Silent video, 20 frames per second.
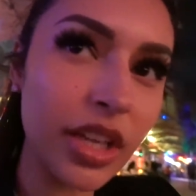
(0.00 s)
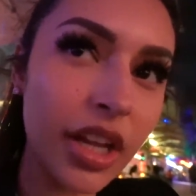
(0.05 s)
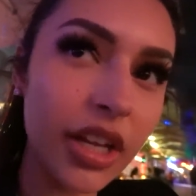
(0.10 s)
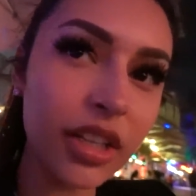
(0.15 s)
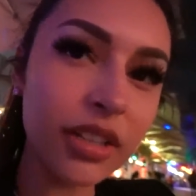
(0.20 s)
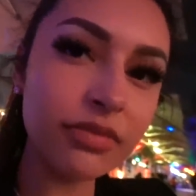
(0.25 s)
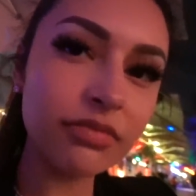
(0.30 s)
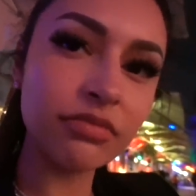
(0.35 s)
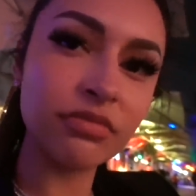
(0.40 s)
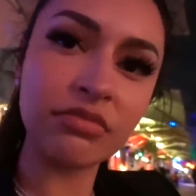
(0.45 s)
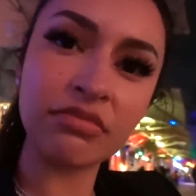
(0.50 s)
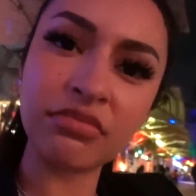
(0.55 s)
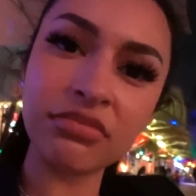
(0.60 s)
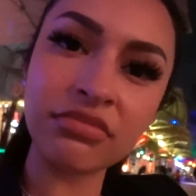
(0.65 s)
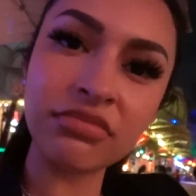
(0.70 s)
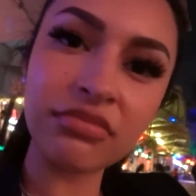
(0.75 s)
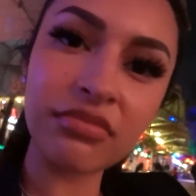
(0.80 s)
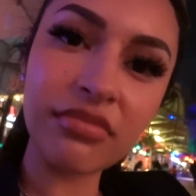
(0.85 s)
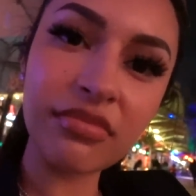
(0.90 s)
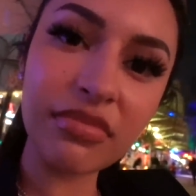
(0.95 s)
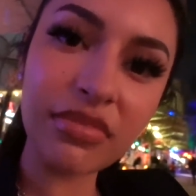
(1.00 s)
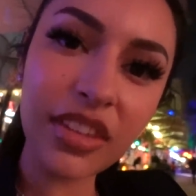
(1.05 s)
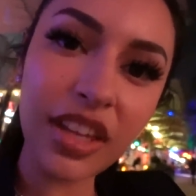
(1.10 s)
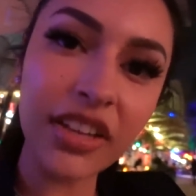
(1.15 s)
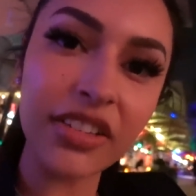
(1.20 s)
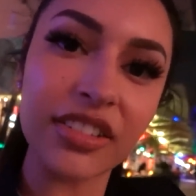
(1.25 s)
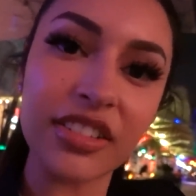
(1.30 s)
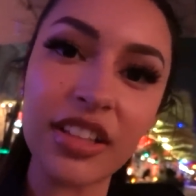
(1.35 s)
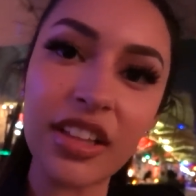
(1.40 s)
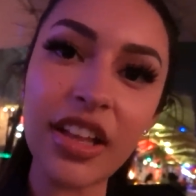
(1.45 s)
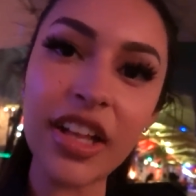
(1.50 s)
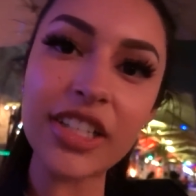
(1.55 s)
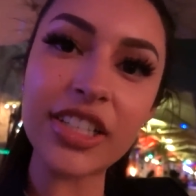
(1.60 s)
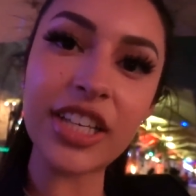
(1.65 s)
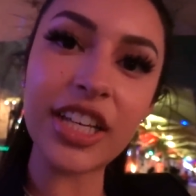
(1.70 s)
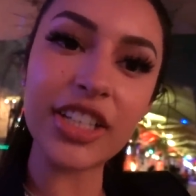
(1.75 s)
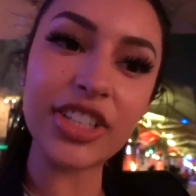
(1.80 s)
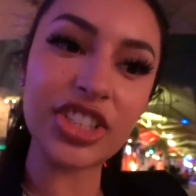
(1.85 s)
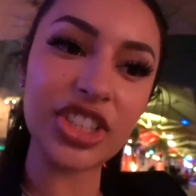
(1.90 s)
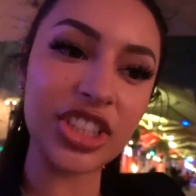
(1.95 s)
that? What? There's a lot of
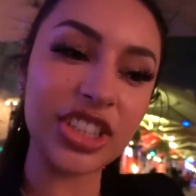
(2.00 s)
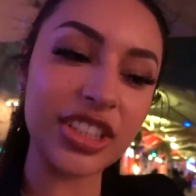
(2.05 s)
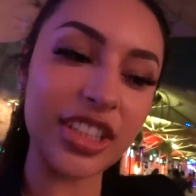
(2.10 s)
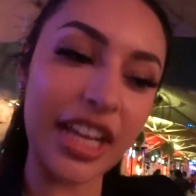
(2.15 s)
texture in